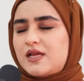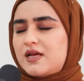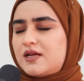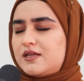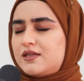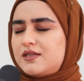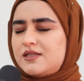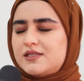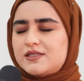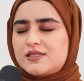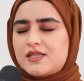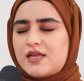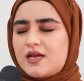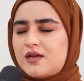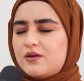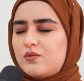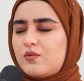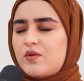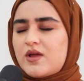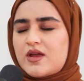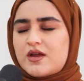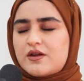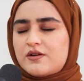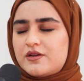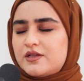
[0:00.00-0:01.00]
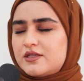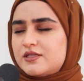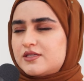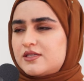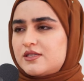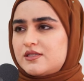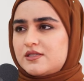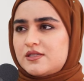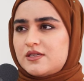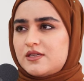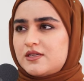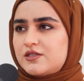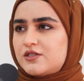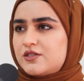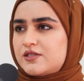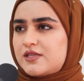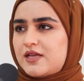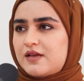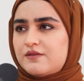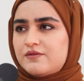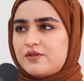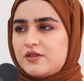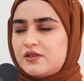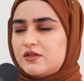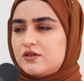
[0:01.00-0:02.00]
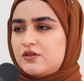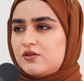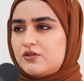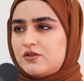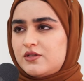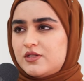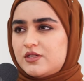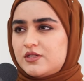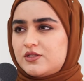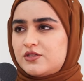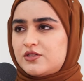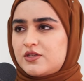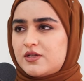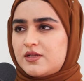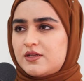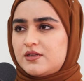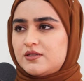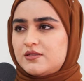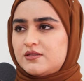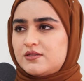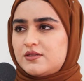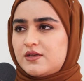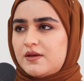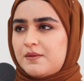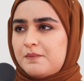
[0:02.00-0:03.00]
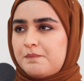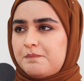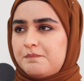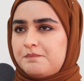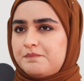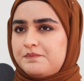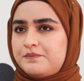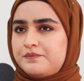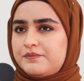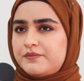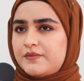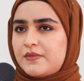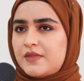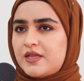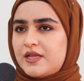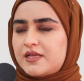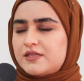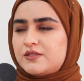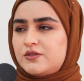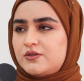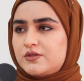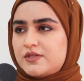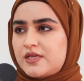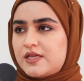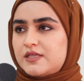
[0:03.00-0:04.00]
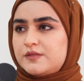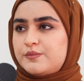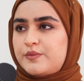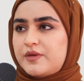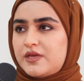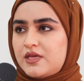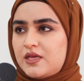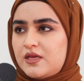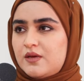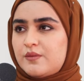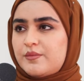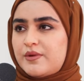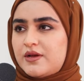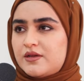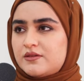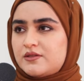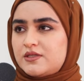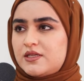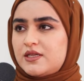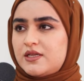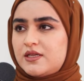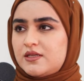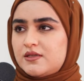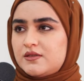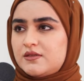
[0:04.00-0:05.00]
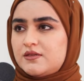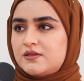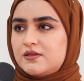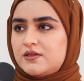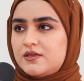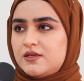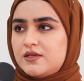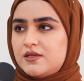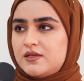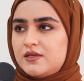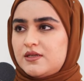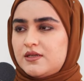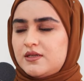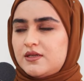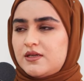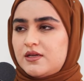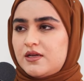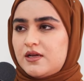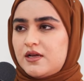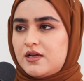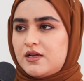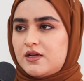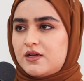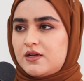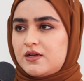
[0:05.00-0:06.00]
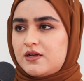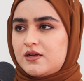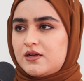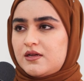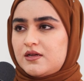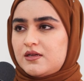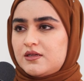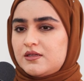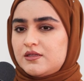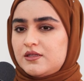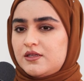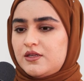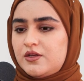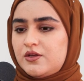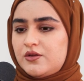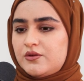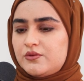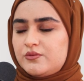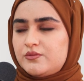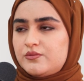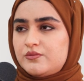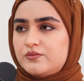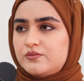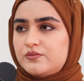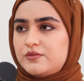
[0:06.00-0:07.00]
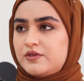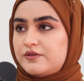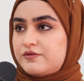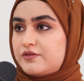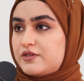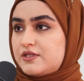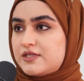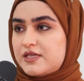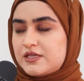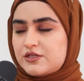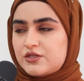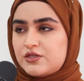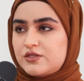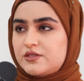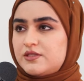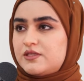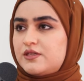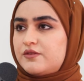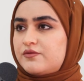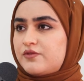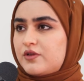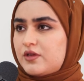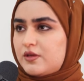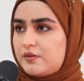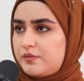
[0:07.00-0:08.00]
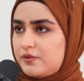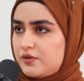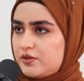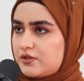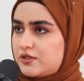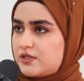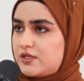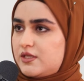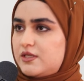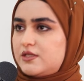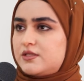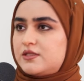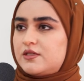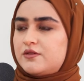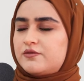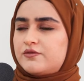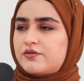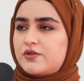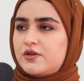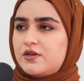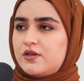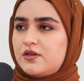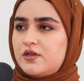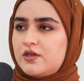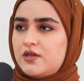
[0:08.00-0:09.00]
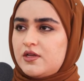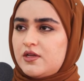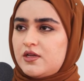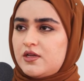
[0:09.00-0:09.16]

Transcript: But it's that awareness, isn't it? Just having the knowledge and, as you say, speaking about it in, you know, different sessions, different communities, different